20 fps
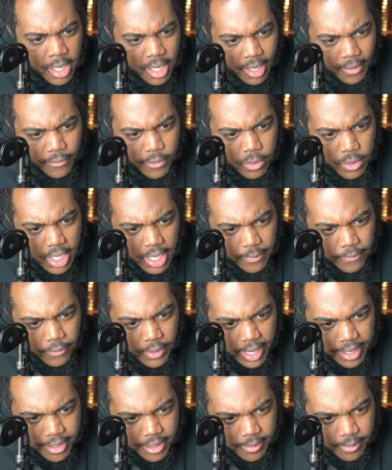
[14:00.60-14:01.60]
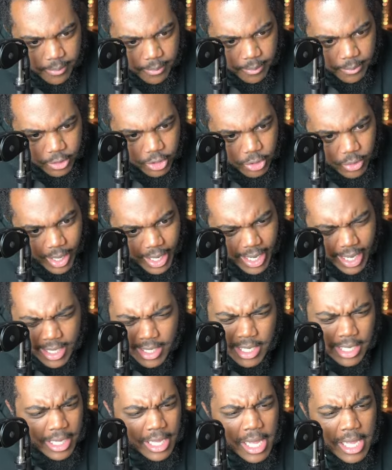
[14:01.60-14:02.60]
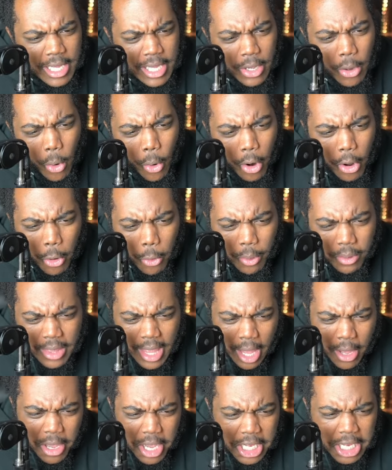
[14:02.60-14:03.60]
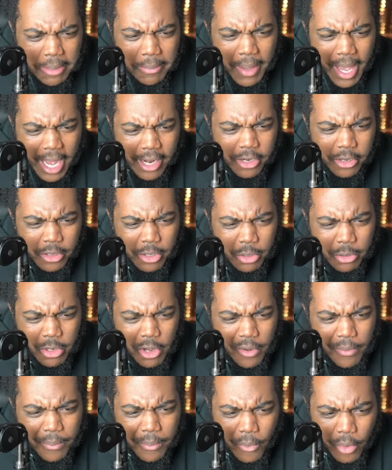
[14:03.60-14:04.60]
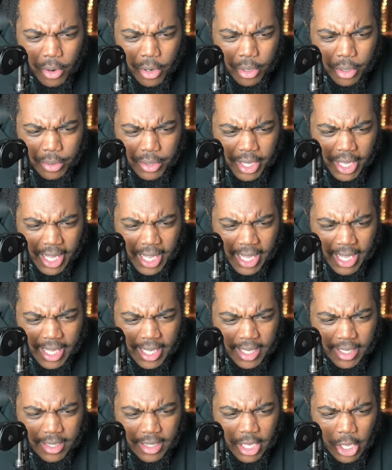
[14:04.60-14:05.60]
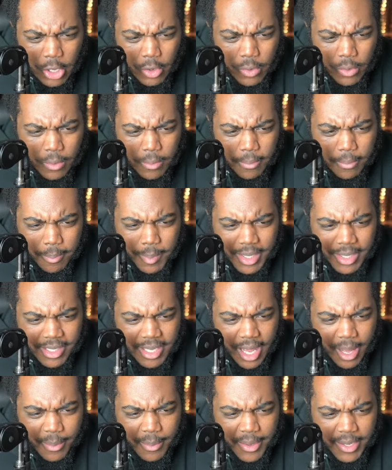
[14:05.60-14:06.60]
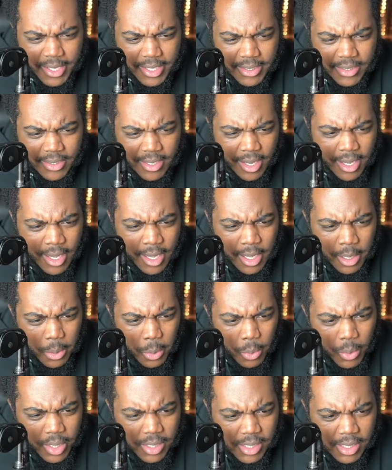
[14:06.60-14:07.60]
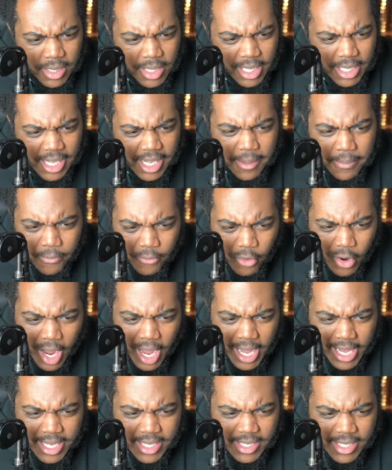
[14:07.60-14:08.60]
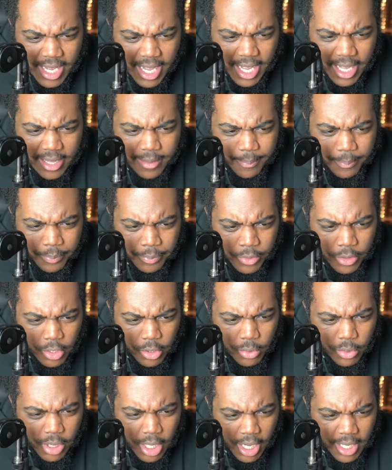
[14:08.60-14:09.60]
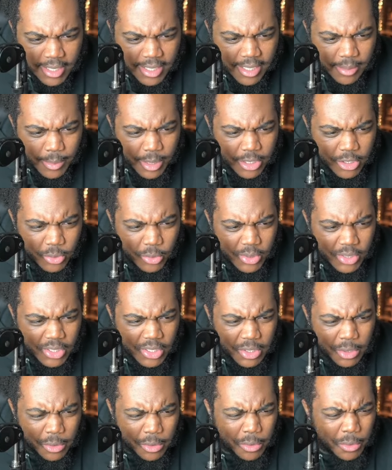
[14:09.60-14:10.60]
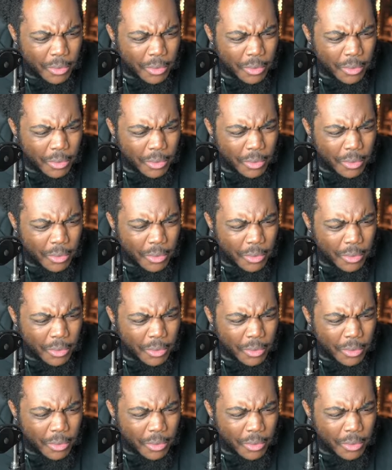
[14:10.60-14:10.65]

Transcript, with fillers: If you deep fry them straight into cooking oil without any batter, you don't boil the Inca no mezames. Once the deep frying is done, you toss them into a stew.